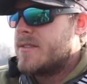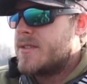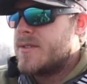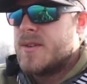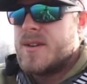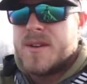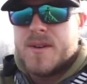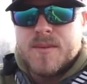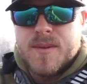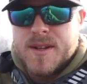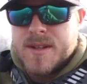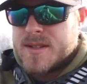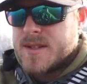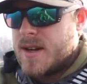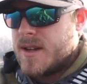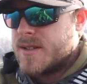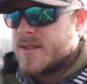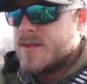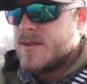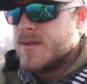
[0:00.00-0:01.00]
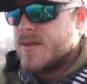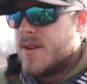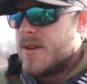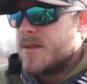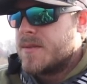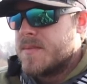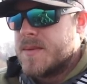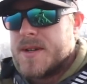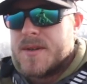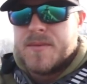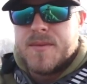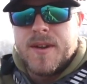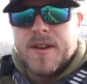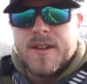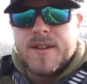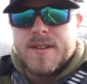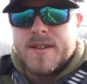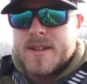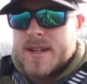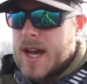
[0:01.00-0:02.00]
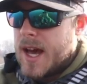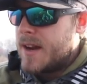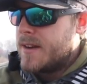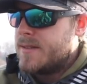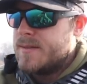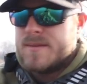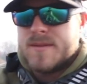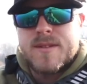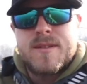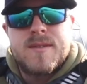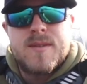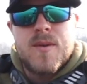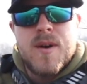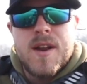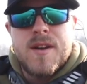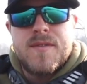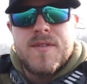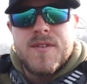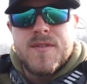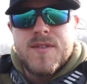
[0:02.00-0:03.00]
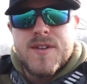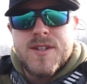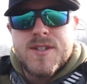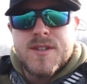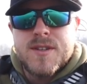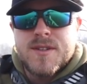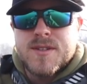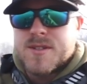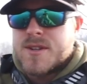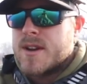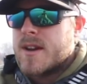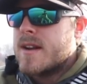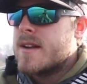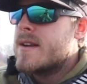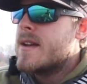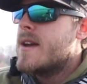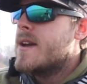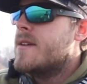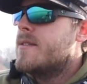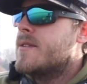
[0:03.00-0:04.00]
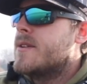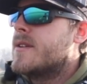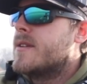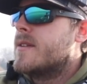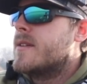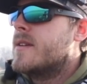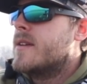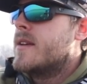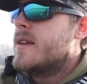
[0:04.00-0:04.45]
so I don't want to talk too long, but we got quite a few fish on the stringer now, and